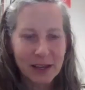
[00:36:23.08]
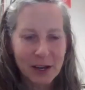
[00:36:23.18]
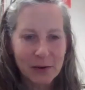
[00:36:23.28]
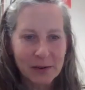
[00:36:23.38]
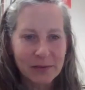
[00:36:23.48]

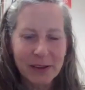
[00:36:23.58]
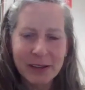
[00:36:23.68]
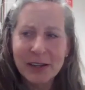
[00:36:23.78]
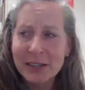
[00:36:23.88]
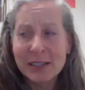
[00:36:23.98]
go of,
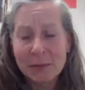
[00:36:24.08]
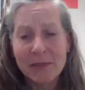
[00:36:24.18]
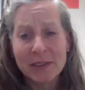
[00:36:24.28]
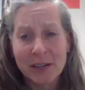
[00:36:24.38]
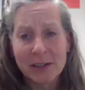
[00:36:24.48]
because some of
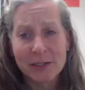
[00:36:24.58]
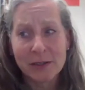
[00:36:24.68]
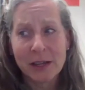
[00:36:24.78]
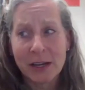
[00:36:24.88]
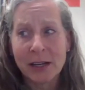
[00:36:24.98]
it's also
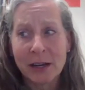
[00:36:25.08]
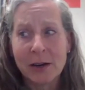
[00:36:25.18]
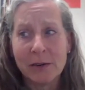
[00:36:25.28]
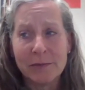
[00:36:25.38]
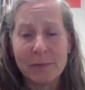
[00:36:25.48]
letting
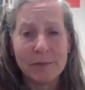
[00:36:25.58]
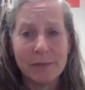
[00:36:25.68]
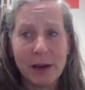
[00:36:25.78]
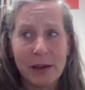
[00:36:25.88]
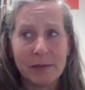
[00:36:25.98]
go
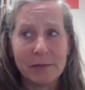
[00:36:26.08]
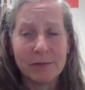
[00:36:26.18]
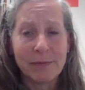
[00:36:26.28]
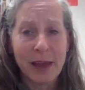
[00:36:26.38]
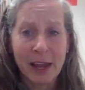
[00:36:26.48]
of
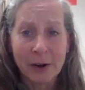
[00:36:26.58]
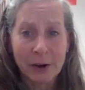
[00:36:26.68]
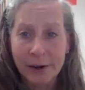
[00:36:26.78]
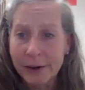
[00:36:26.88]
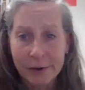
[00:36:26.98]

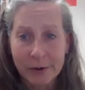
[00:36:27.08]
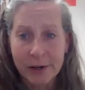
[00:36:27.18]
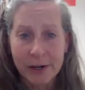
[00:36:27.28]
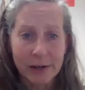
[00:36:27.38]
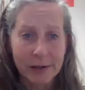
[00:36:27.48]
anger
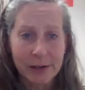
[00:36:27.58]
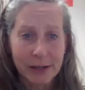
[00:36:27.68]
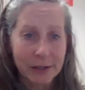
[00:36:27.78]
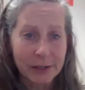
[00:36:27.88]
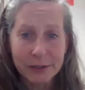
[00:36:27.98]
or
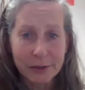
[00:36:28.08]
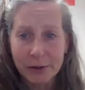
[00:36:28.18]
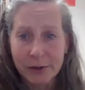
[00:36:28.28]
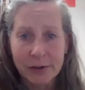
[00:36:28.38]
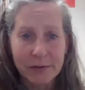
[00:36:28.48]
guilt
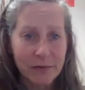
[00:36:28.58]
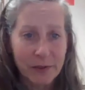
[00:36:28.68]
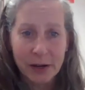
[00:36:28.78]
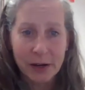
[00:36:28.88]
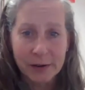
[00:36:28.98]
or
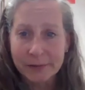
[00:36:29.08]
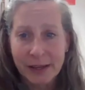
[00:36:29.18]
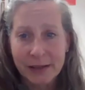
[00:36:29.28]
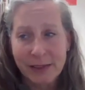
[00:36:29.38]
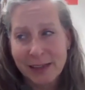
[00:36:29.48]
fear.
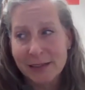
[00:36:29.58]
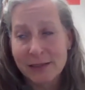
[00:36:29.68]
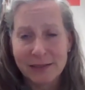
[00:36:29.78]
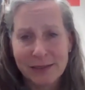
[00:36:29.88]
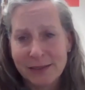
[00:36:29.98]
Like
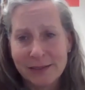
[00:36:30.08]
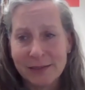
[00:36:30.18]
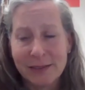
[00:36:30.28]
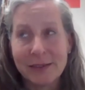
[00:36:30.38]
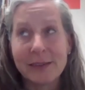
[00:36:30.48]
that's,
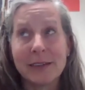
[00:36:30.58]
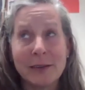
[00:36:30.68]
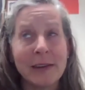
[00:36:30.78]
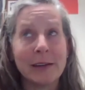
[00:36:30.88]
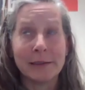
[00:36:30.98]

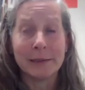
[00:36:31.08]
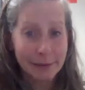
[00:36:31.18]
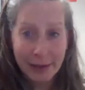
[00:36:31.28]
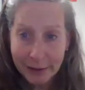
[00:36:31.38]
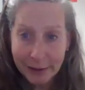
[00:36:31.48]
you need to
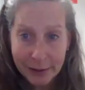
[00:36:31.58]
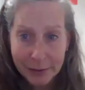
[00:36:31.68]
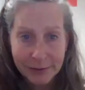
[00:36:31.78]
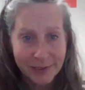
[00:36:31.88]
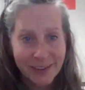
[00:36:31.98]
let that
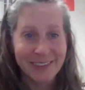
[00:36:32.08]
go. you